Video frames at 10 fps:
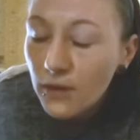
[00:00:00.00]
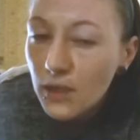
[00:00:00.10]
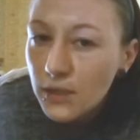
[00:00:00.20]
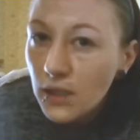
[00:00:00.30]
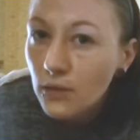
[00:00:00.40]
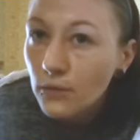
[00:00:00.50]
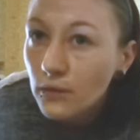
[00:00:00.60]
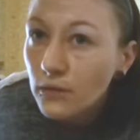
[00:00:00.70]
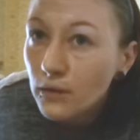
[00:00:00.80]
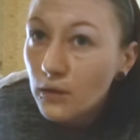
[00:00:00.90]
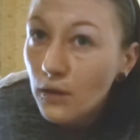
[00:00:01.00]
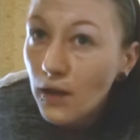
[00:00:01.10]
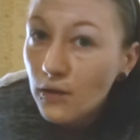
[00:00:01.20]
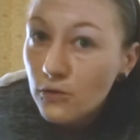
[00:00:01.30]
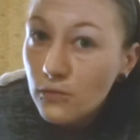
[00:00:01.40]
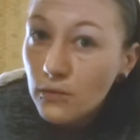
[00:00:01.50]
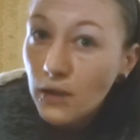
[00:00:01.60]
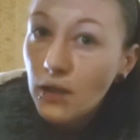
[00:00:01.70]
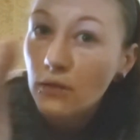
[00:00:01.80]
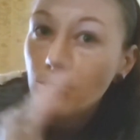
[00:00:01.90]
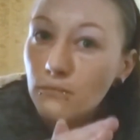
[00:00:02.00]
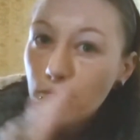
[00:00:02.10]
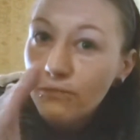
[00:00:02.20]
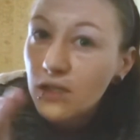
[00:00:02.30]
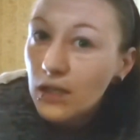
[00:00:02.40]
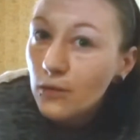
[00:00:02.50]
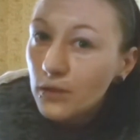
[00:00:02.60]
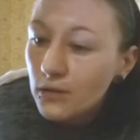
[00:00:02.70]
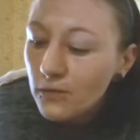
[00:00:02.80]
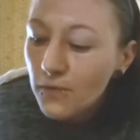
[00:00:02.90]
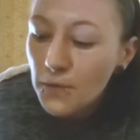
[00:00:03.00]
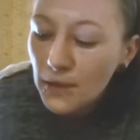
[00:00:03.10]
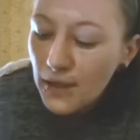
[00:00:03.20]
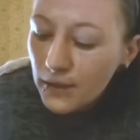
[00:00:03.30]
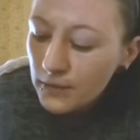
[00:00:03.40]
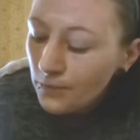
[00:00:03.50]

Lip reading: this sake, we're going to go actual like sequence for you.